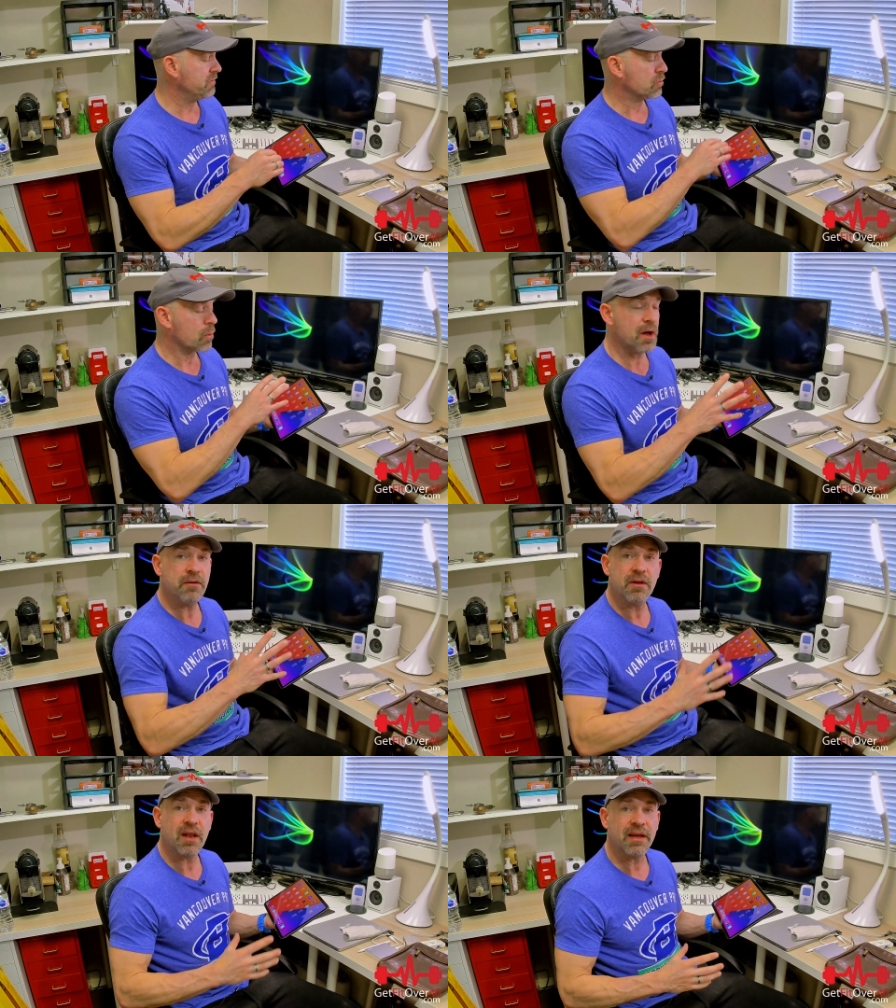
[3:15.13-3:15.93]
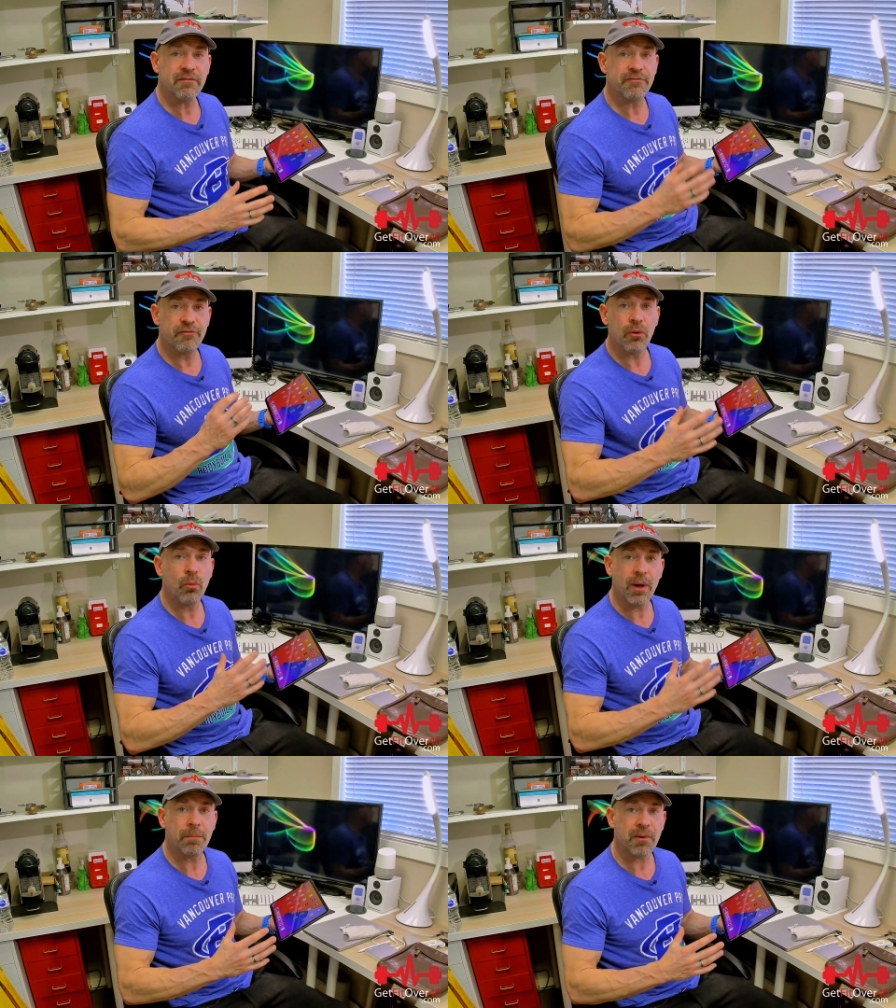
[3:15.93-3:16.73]
even run like full
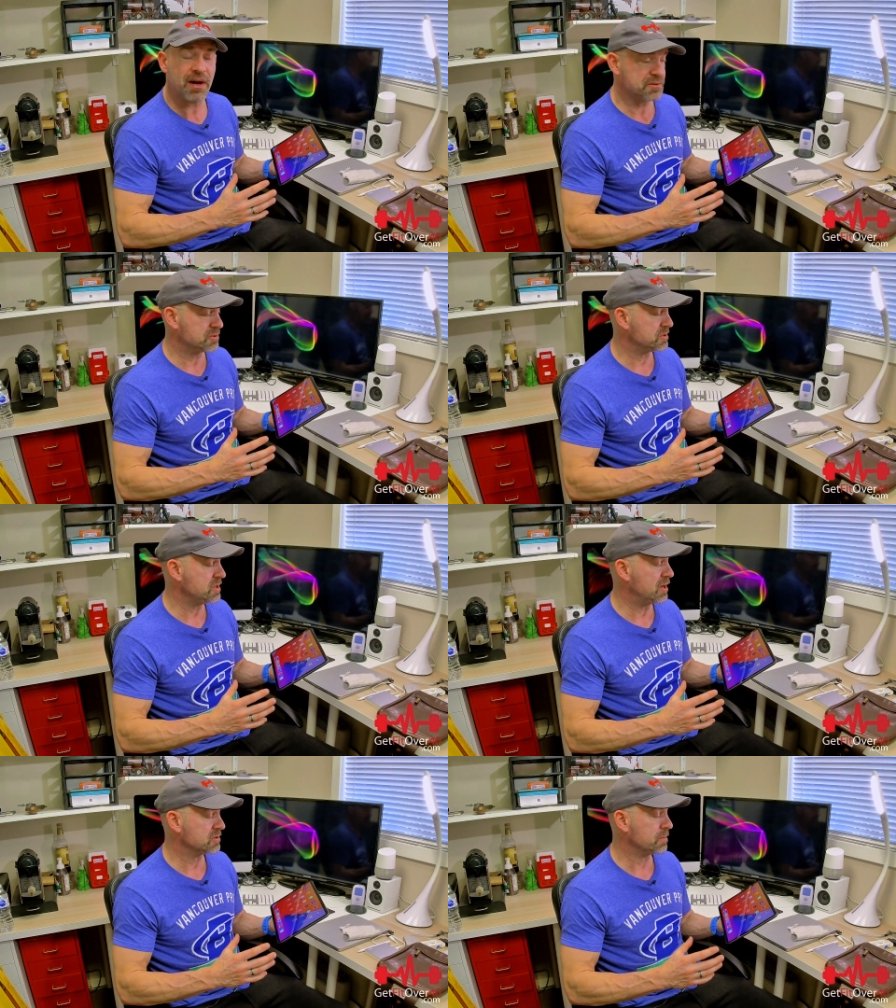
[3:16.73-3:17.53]
web browsers now.